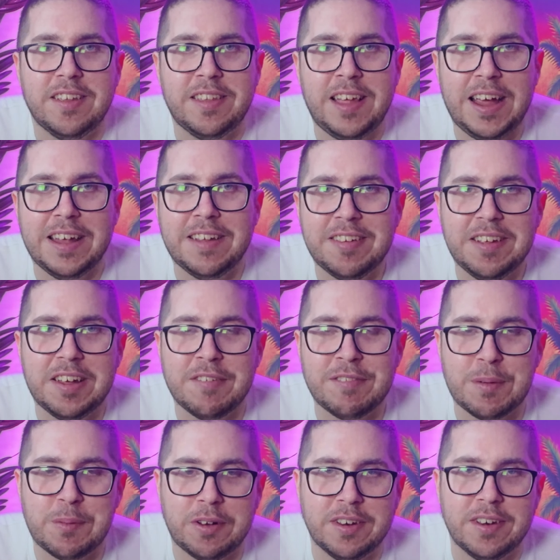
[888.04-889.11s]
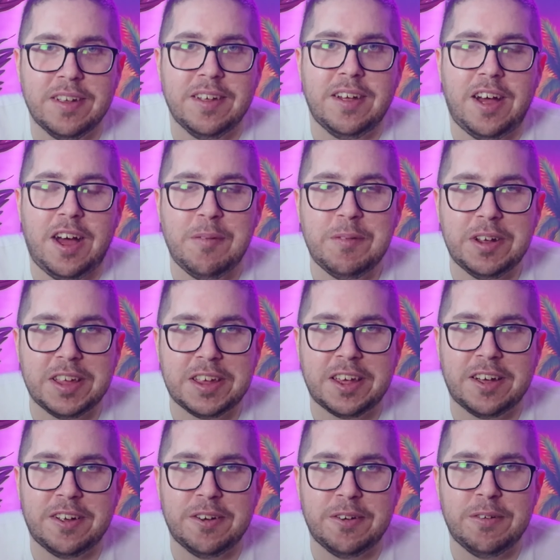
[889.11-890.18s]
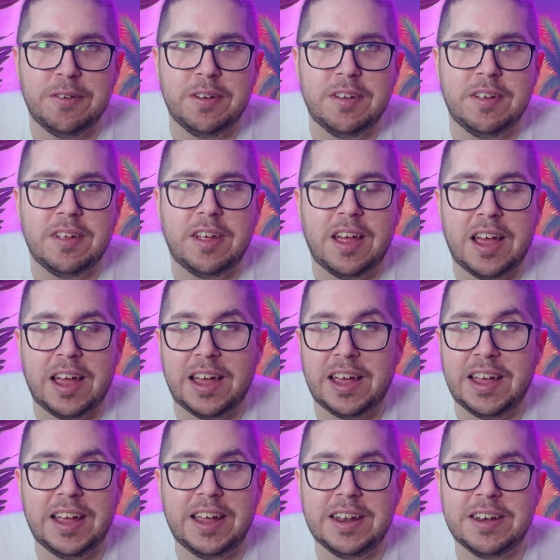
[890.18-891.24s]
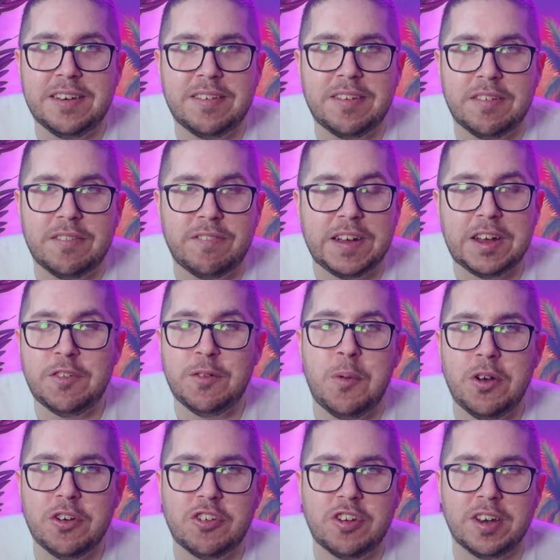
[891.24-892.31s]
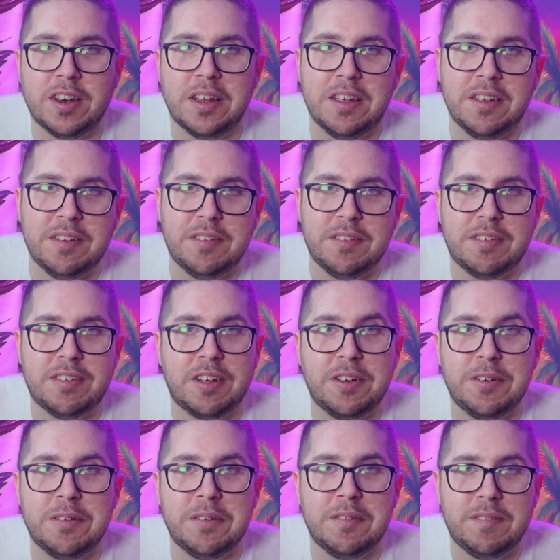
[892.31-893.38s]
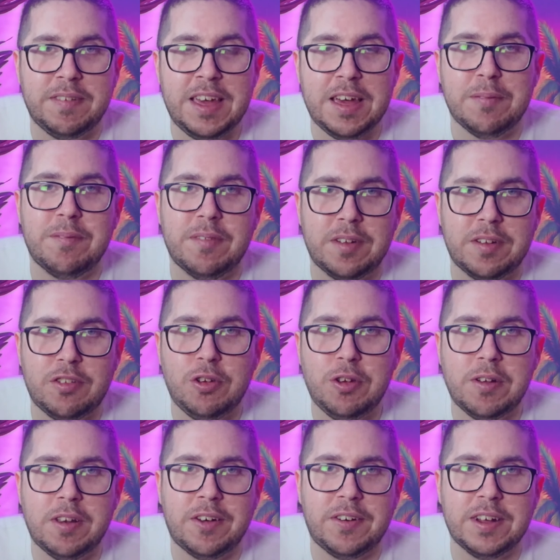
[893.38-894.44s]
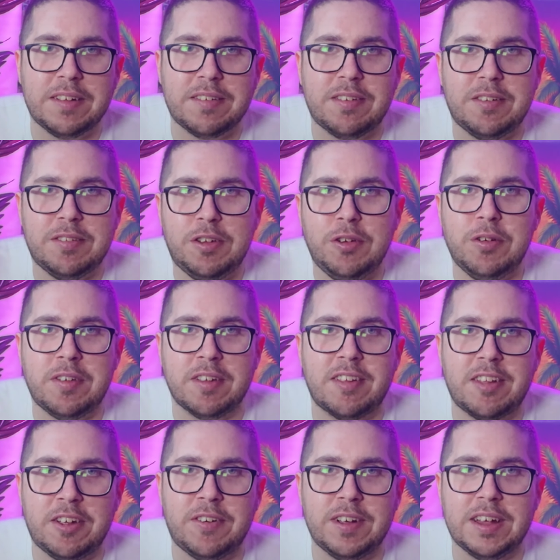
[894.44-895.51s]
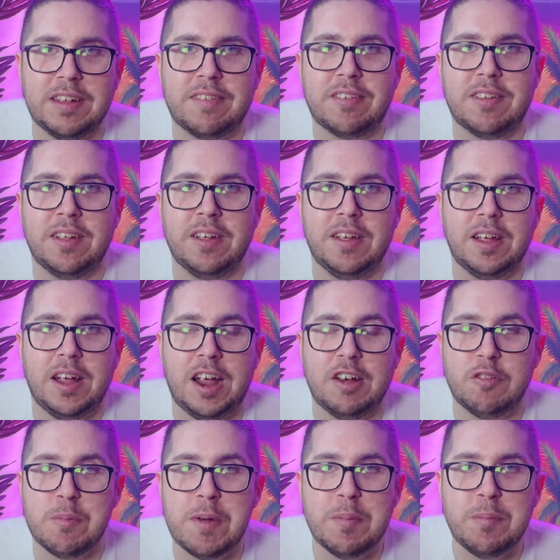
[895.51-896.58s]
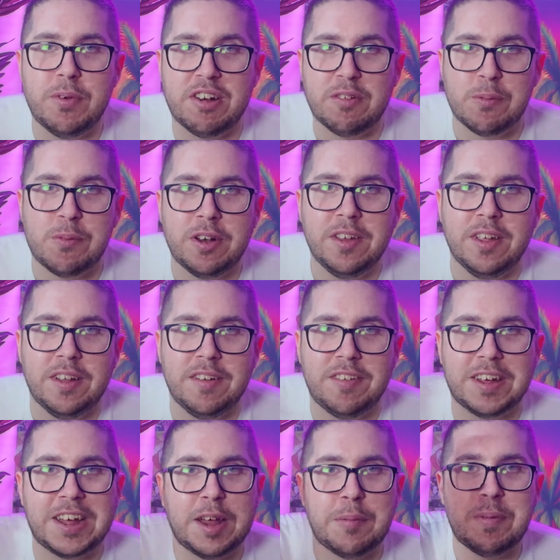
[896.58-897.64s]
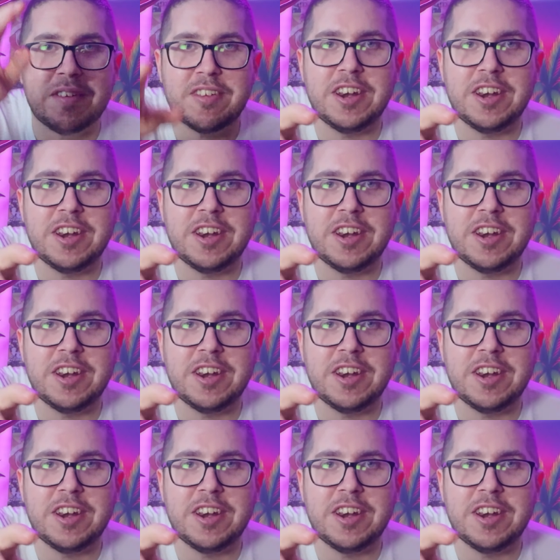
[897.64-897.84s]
that is it, everyone. I'm going to go, and thank you for watching. So, yeah, do your likes, do your dislikes, and remember, everyone, to keep it